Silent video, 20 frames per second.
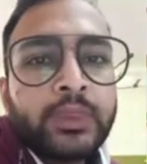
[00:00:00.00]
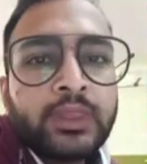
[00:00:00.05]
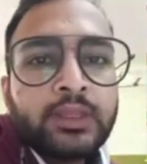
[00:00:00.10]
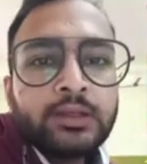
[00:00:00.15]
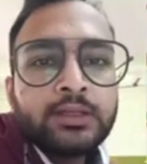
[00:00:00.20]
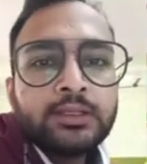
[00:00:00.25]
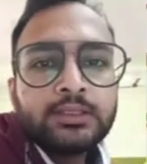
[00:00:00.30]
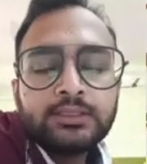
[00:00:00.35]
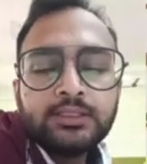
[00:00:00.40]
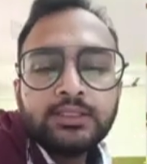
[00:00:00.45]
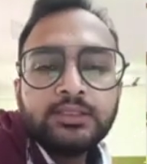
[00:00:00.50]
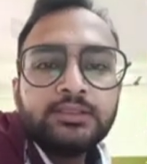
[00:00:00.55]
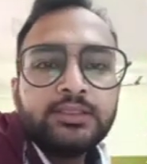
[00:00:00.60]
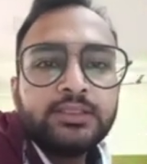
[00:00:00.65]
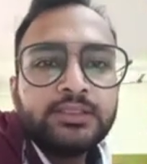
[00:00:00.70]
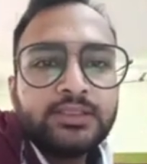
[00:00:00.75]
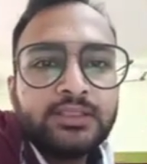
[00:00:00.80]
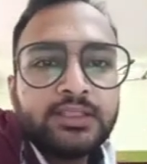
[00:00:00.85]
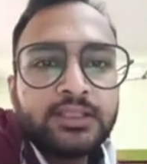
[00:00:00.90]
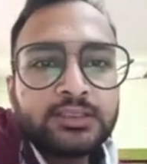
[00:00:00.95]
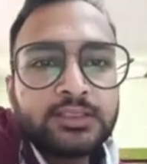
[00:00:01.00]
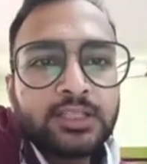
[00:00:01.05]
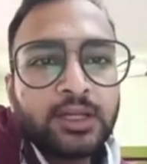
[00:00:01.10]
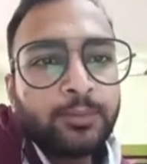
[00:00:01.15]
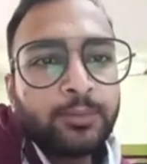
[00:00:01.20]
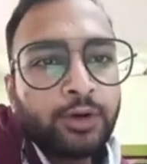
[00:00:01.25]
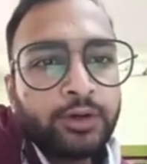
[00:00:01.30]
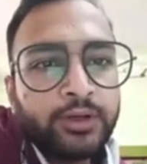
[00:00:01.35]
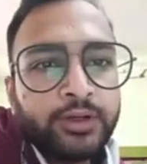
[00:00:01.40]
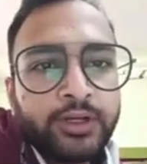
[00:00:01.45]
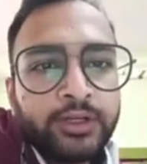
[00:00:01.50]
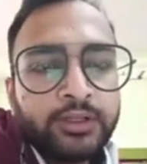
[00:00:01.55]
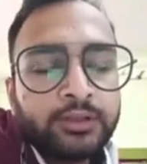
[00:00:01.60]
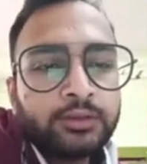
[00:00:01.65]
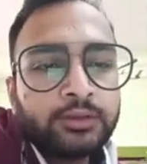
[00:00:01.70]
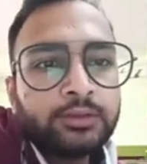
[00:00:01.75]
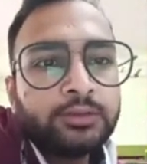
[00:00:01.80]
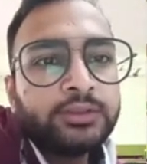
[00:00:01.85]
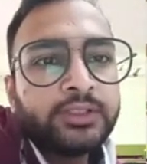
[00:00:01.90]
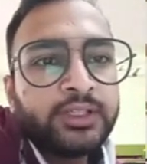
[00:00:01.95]
Since it is a subordinate
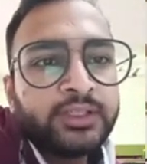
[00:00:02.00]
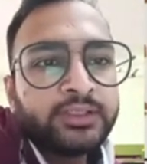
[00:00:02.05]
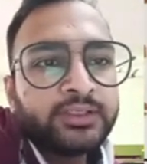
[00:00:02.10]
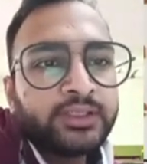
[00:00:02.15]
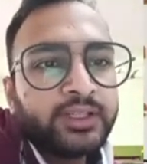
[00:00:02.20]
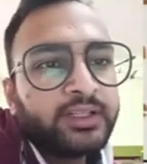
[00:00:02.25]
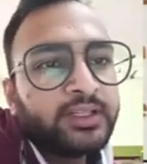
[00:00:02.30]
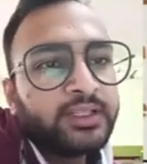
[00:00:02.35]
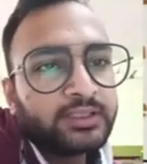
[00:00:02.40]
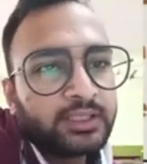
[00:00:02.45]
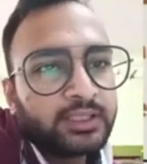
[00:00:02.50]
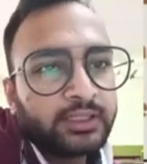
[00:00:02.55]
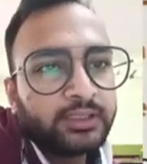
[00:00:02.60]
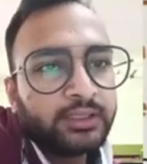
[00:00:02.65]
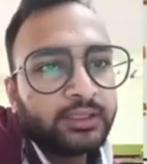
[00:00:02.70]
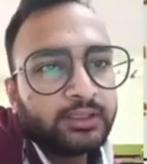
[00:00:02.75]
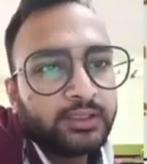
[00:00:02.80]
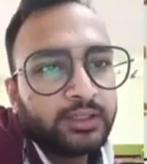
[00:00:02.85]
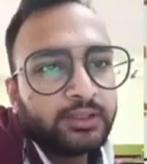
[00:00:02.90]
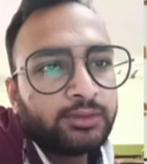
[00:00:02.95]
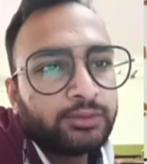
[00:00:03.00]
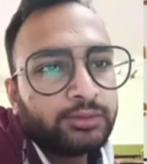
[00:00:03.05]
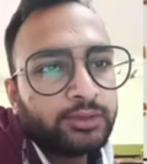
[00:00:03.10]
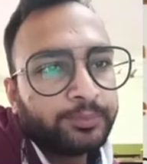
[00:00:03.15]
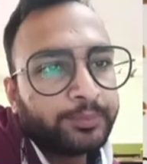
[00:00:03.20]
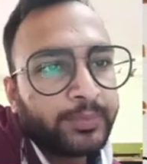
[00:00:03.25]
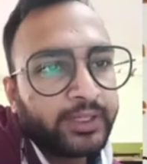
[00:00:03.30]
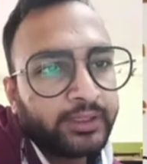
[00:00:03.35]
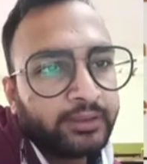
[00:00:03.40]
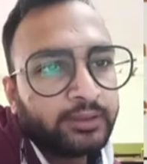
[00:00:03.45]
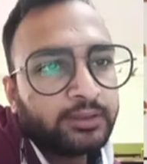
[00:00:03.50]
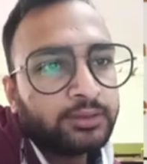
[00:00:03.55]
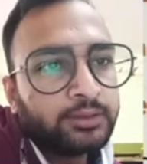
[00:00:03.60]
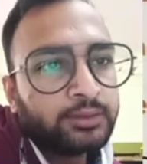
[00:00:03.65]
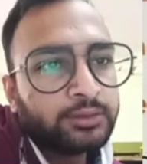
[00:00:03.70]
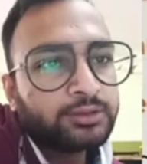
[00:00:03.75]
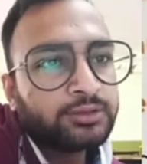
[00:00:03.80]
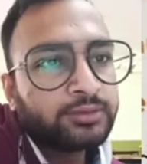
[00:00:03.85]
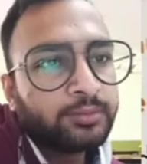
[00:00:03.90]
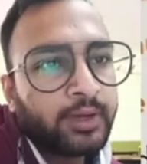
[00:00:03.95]
clause, it is connected to the main
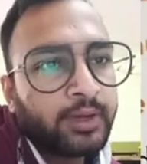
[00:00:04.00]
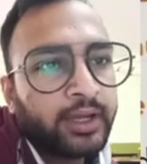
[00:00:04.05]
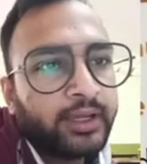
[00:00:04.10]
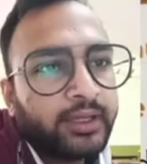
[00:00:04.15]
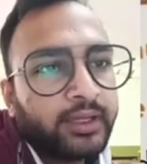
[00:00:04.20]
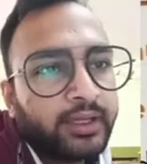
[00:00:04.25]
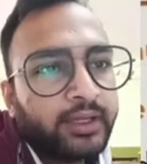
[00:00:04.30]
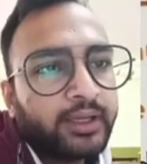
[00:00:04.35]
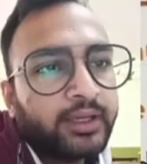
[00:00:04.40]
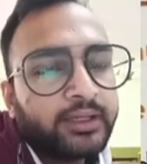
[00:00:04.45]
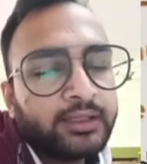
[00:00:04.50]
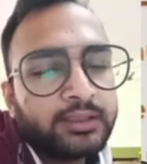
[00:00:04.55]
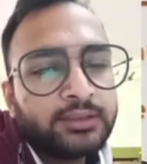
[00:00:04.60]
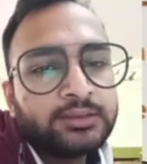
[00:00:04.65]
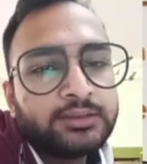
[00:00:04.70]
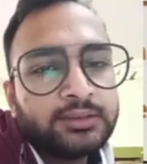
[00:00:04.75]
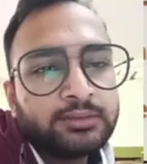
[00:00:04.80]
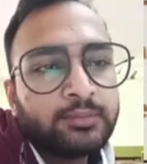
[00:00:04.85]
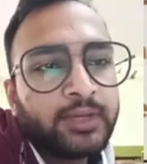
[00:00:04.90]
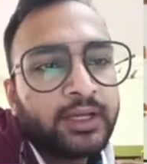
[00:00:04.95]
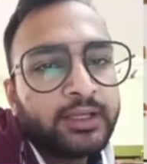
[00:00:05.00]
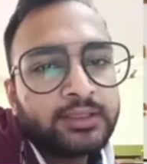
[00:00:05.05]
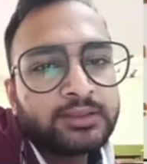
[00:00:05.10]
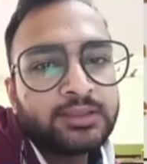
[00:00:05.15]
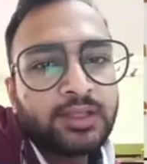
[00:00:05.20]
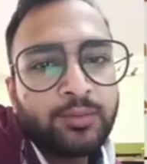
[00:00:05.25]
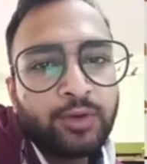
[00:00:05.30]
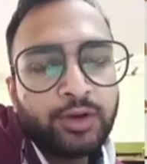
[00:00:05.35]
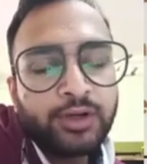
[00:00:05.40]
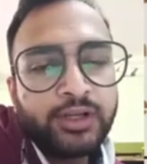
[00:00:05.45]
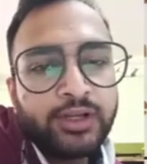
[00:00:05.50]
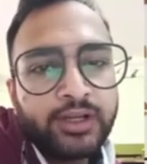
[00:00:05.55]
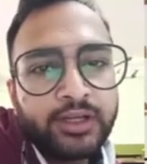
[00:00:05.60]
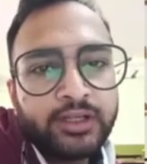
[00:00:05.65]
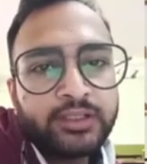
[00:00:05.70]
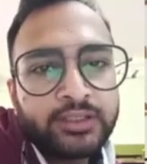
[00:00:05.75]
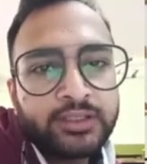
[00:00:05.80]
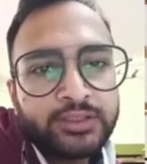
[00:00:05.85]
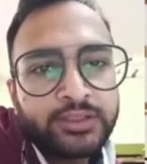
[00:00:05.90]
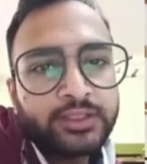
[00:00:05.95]
clause by a
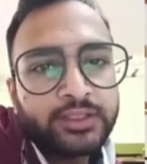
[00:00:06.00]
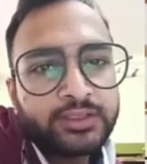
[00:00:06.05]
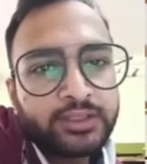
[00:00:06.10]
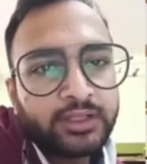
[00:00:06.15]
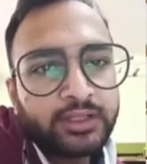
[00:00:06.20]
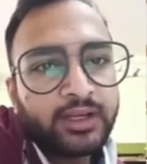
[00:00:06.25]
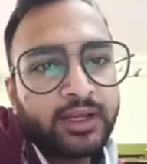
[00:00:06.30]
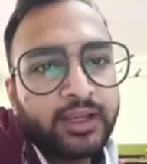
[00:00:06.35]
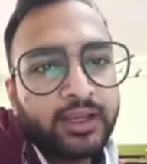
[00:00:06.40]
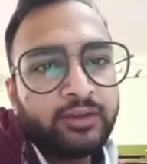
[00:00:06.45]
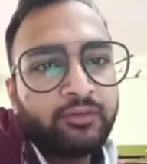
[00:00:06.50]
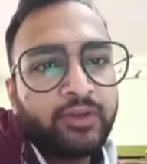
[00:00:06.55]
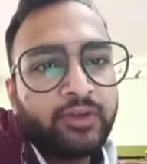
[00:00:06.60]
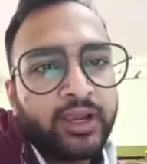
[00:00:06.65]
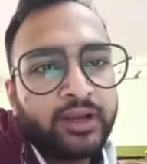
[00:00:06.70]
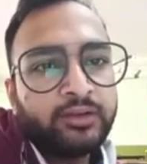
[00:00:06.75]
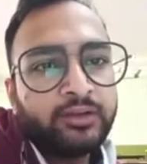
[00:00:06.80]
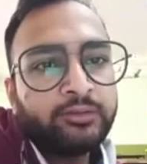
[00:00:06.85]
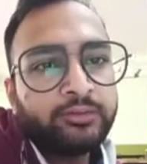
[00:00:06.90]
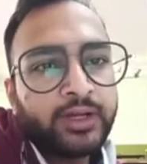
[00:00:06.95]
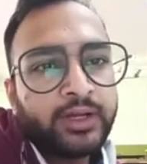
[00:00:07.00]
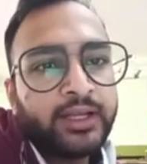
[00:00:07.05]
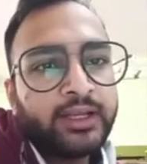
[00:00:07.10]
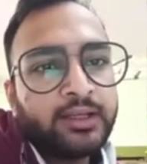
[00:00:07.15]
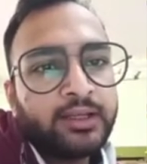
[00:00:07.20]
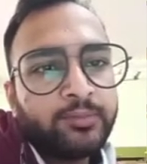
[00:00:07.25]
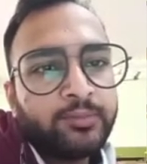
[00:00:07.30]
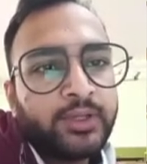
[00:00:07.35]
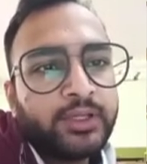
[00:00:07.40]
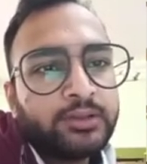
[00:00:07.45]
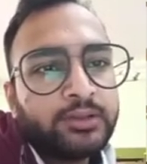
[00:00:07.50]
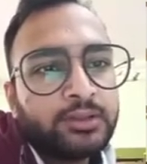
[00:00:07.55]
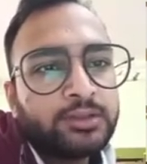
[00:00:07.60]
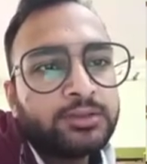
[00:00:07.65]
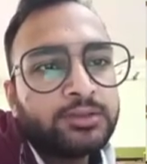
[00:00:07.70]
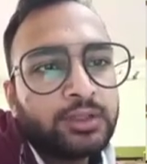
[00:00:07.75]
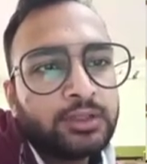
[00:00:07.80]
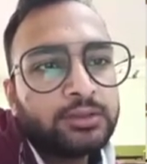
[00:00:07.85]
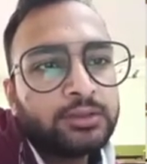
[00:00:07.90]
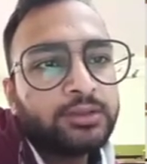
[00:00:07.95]
subordinate conjunction like when, while,
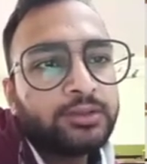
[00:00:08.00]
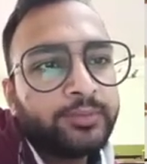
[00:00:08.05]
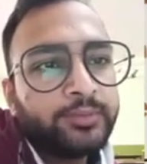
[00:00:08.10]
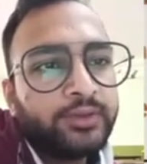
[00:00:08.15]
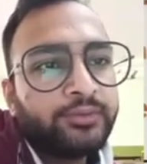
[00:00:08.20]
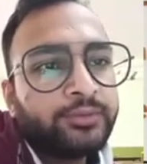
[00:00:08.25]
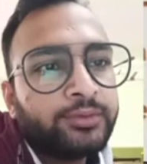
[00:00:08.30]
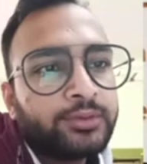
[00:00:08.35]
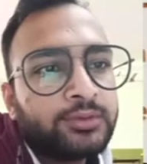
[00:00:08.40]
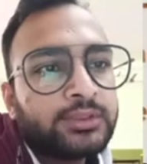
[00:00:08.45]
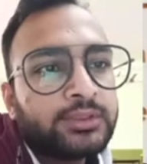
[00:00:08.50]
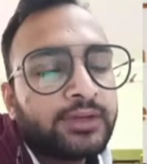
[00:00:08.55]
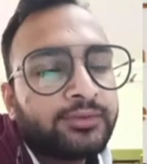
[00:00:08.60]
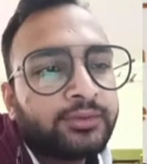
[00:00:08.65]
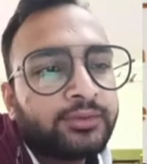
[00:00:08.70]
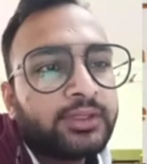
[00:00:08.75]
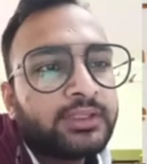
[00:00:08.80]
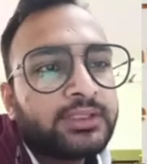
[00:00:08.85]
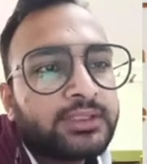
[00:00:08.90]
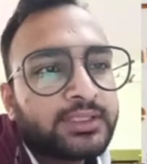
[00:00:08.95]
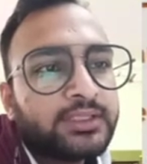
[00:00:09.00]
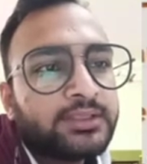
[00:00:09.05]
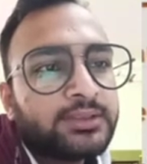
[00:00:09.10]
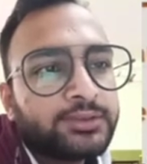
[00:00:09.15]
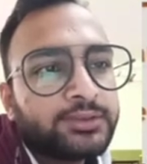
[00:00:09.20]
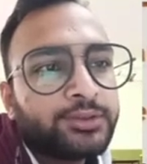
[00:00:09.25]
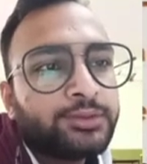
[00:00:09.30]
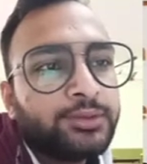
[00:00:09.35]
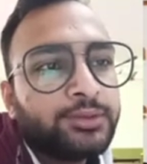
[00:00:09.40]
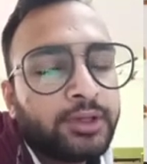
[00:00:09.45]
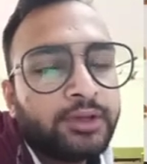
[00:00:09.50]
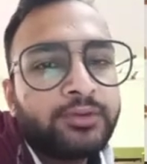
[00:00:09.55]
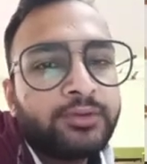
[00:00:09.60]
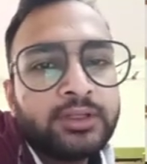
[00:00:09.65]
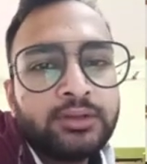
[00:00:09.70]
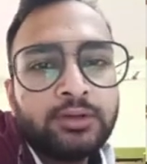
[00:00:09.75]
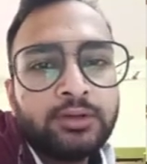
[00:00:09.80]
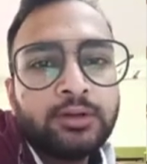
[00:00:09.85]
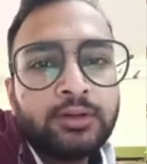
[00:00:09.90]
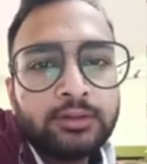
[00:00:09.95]
because, although, before, after, since, so,
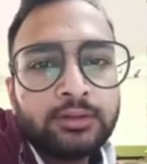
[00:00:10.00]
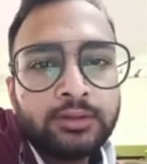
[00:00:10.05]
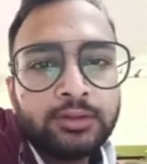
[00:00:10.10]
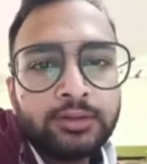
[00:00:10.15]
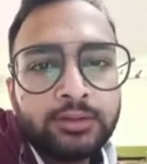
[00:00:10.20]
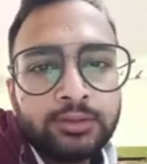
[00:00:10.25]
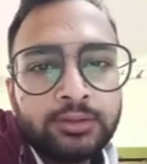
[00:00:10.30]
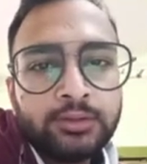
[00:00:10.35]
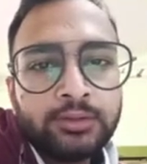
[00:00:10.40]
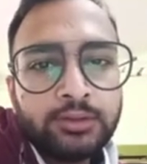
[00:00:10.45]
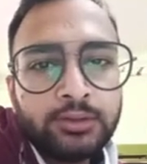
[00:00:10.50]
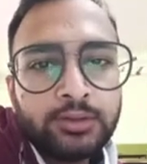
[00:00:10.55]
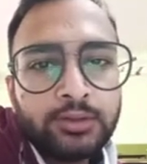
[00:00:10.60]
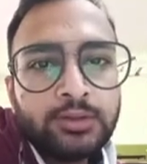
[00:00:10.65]
even, although,